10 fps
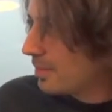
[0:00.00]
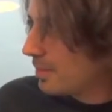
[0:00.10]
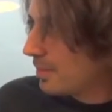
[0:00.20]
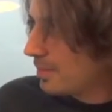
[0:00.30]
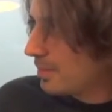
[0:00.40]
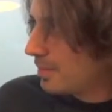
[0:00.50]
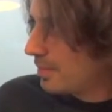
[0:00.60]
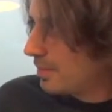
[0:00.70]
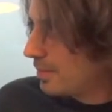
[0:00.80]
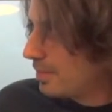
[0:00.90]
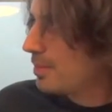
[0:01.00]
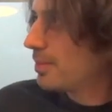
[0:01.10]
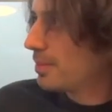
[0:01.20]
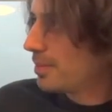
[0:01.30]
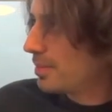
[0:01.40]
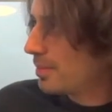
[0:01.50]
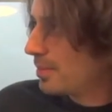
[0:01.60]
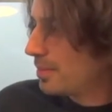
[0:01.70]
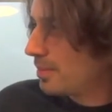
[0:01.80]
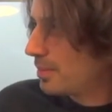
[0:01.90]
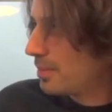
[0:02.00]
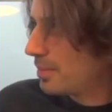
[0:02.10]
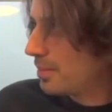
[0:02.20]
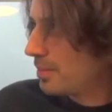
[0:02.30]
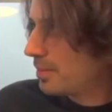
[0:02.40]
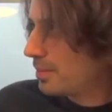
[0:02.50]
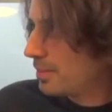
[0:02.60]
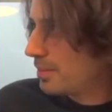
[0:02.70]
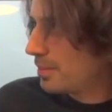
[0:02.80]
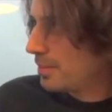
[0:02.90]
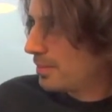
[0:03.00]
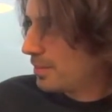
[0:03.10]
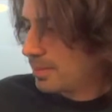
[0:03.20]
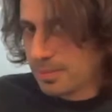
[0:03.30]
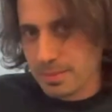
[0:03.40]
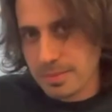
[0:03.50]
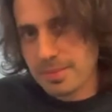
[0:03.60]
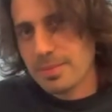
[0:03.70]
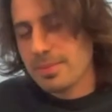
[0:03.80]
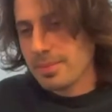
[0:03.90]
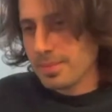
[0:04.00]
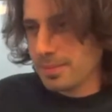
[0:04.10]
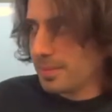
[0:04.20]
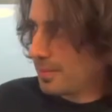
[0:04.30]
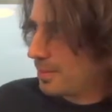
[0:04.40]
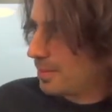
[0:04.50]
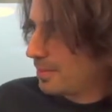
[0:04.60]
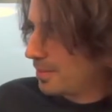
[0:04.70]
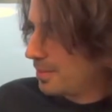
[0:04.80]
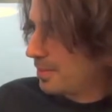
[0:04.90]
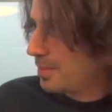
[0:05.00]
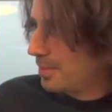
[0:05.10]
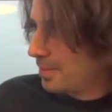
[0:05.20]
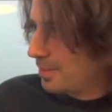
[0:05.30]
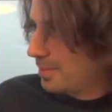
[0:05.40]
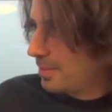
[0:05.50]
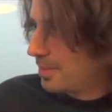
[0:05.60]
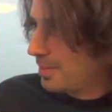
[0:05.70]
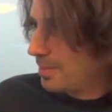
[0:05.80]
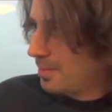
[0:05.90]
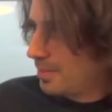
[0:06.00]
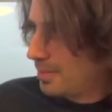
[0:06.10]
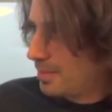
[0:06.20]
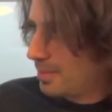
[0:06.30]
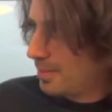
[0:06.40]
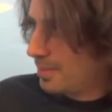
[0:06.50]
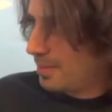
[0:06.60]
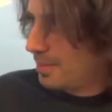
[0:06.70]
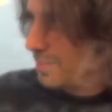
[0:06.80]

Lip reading: [no speech]